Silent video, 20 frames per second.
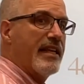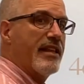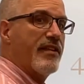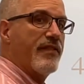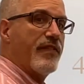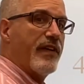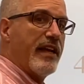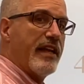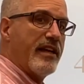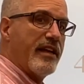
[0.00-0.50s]
And
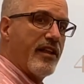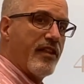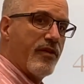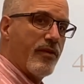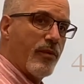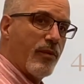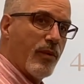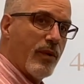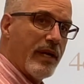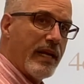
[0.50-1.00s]
if I add
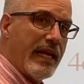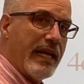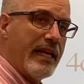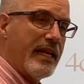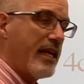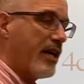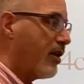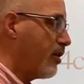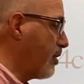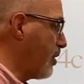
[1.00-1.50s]
another
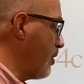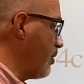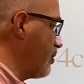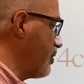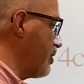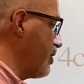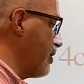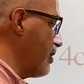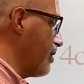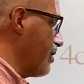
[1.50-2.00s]
180, I'll go
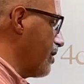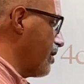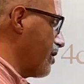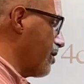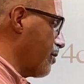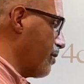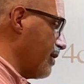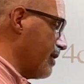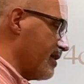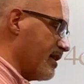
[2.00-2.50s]
to the
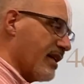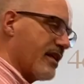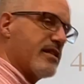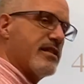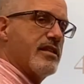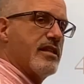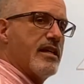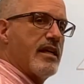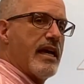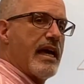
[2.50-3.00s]

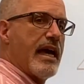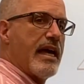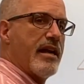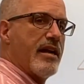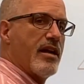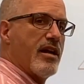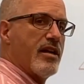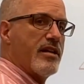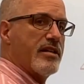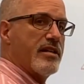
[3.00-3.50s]
360 added
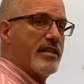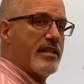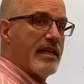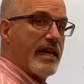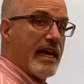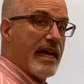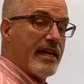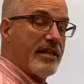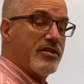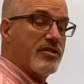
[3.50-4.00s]
onto
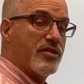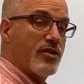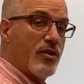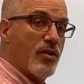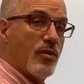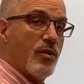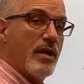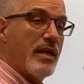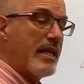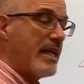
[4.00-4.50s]
that.
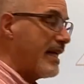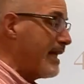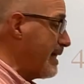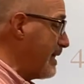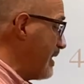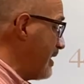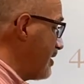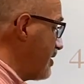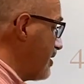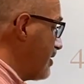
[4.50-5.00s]
So
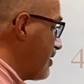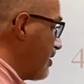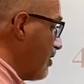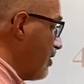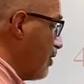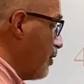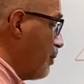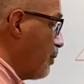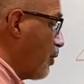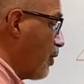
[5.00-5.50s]
this is a
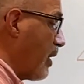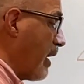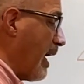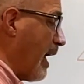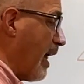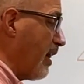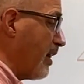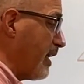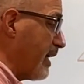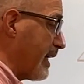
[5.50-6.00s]
little more
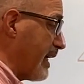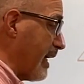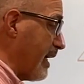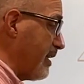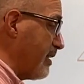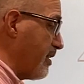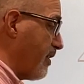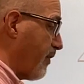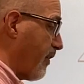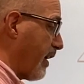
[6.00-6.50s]

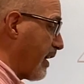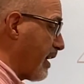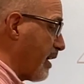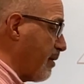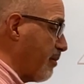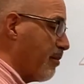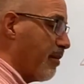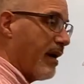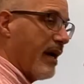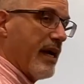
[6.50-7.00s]
elegant if I
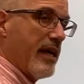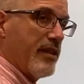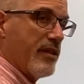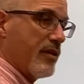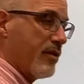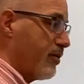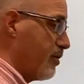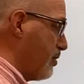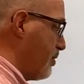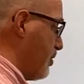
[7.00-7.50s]
combine
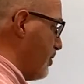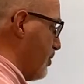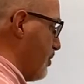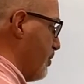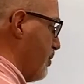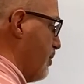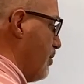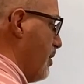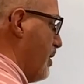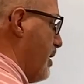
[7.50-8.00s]
those
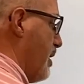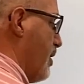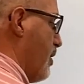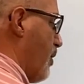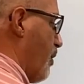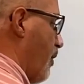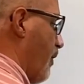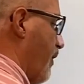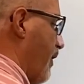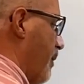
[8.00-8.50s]
two.
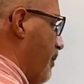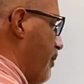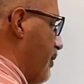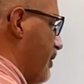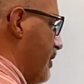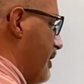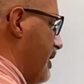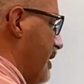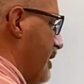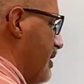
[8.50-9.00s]
Or if I
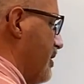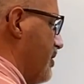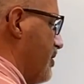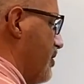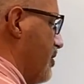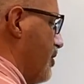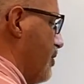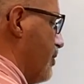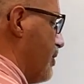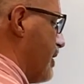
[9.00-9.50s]
put these
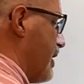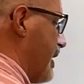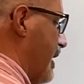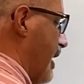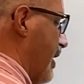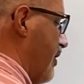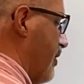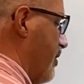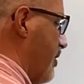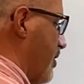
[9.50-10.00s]
two
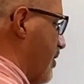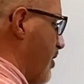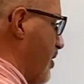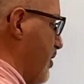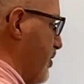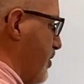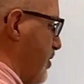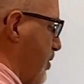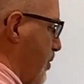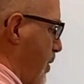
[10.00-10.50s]
together, they're
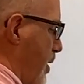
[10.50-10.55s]
also